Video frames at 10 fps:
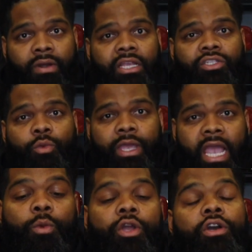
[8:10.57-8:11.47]
right? So
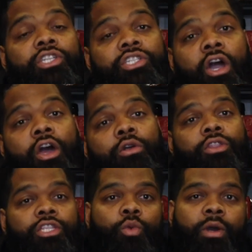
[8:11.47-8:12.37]
we, so we're going to
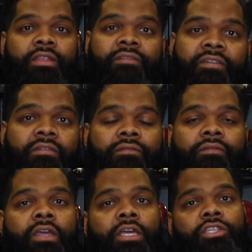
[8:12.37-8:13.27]
start on the
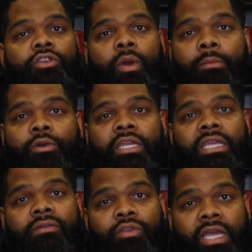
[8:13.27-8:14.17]
25th. So I'm going
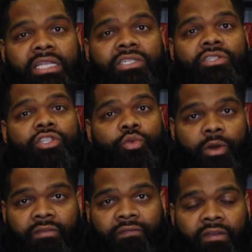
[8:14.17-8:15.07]
to give you guys until the
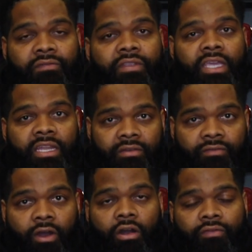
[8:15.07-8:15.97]
25th to get
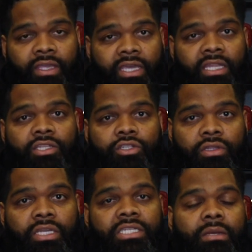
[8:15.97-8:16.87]
involved, to get
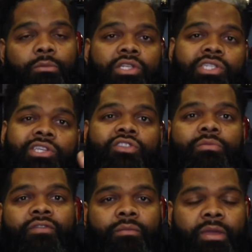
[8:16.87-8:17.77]
into this, and I'm going to send you
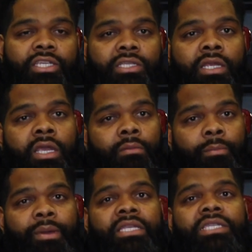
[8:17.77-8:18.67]
some information.
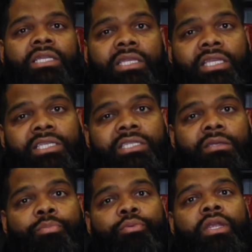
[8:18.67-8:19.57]
But basically, this
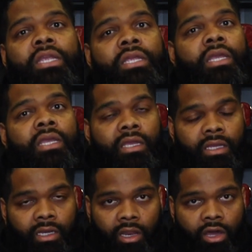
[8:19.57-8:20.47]
is the pre
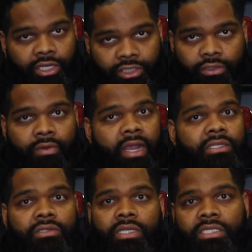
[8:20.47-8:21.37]
launch,
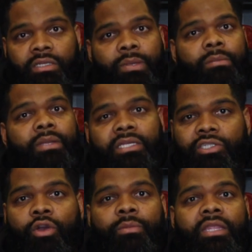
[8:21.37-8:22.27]
right? So this is the people
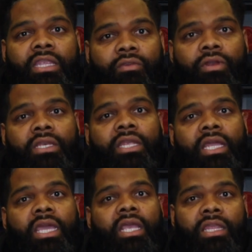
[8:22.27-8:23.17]
that's showing me that they really
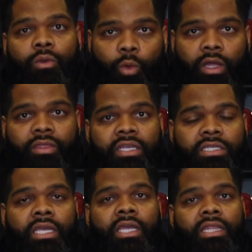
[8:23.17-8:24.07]
dedicate, they want
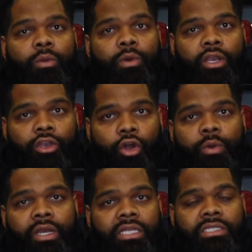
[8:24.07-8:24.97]
this, they want to
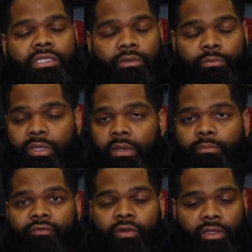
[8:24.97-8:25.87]
know what it is to be
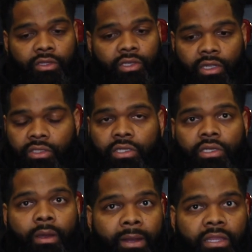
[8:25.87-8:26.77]
in, to,
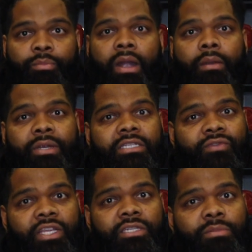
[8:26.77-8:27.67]
to about the product
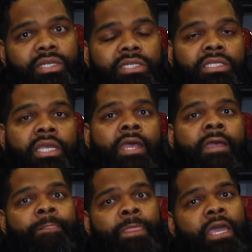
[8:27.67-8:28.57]
preservation business.
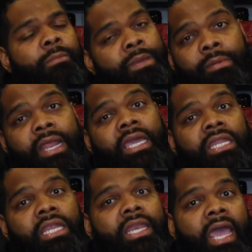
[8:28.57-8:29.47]
And the people
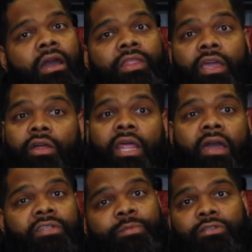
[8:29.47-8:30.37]
that get in now, they're going
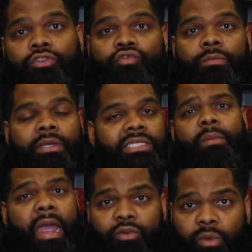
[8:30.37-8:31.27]
to have a special treatment. I
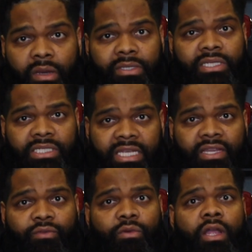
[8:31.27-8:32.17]
want everyone to be
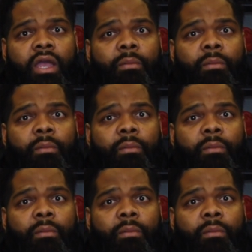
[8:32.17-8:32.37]
successful,